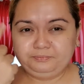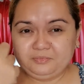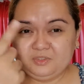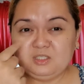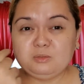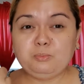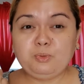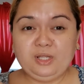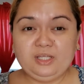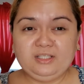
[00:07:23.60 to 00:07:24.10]

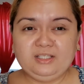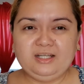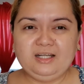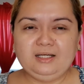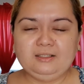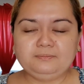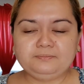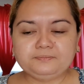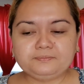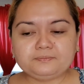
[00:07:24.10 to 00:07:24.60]
spray nila.
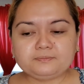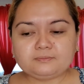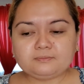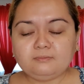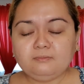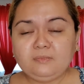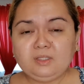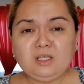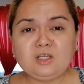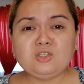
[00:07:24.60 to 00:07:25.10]

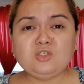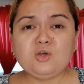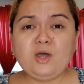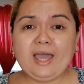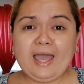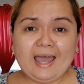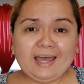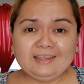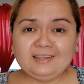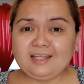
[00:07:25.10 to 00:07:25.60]
So I
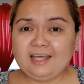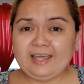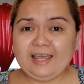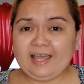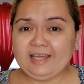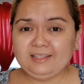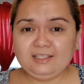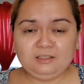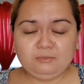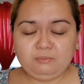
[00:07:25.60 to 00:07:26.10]
had
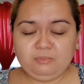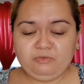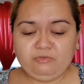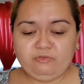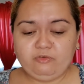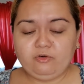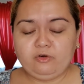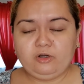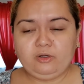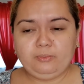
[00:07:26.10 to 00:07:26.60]
it
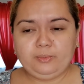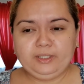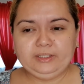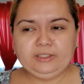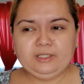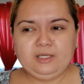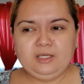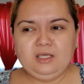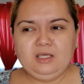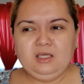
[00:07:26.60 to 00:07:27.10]
before, but
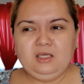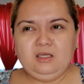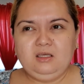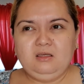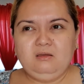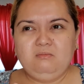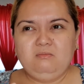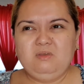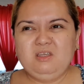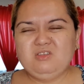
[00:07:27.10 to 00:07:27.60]

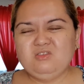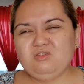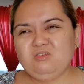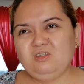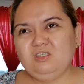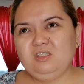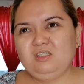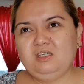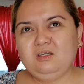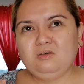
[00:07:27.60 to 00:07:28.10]
medyo
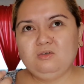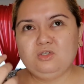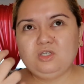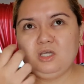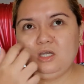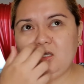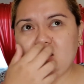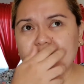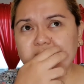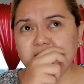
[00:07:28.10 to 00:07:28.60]
hindi ko
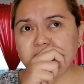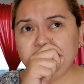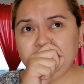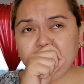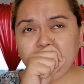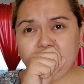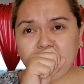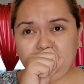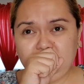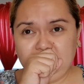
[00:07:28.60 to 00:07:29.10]
siya
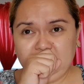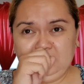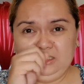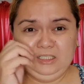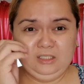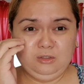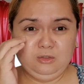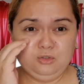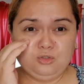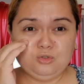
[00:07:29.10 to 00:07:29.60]

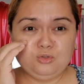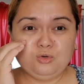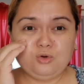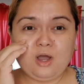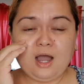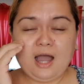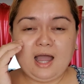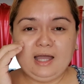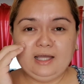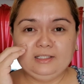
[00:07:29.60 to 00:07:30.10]

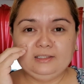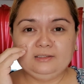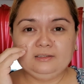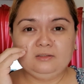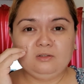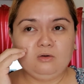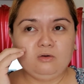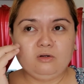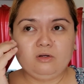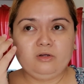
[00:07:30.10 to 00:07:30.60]
nagustuhan,
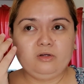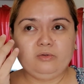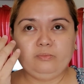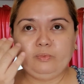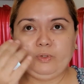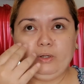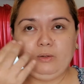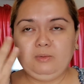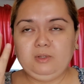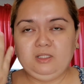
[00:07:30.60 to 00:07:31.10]
or
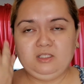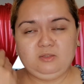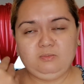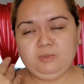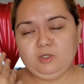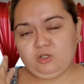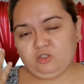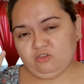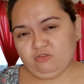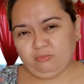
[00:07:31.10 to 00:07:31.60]
probably it's
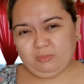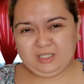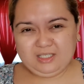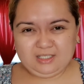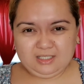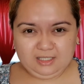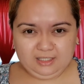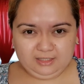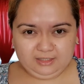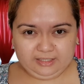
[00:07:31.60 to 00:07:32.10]
because of my
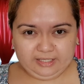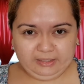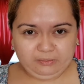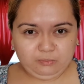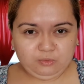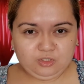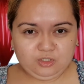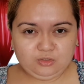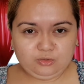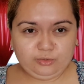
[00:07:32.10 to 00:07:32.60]
skin type,
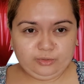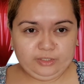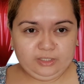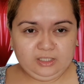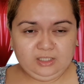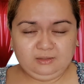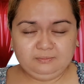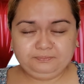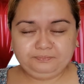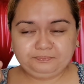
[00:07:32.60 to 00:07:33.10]
which is
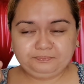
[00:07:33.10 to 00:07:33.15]
oily.